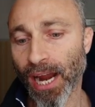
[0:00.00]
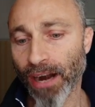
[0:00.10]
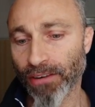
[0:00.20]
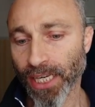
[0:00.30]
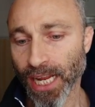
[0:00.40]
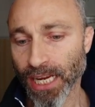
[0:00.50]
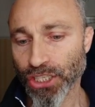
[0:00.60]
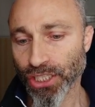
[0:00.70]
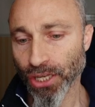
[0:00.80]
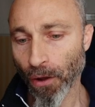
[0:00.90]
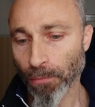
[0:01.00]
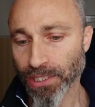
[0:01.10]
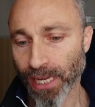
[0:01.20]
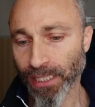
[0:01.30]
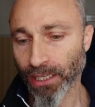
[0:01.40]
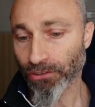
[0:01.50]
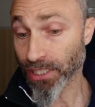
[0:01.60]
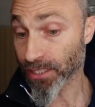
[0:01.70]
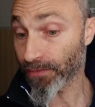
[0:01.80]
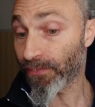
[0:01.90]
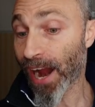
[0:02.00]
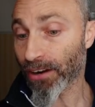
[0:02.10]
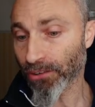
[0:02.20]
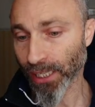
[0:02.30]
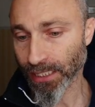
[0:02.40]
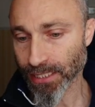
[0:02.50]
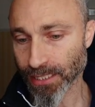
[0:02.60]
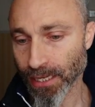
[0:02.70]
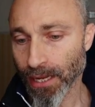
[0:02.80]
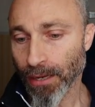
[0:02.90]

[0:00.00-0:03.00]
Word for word: RNA genomes and increased virulence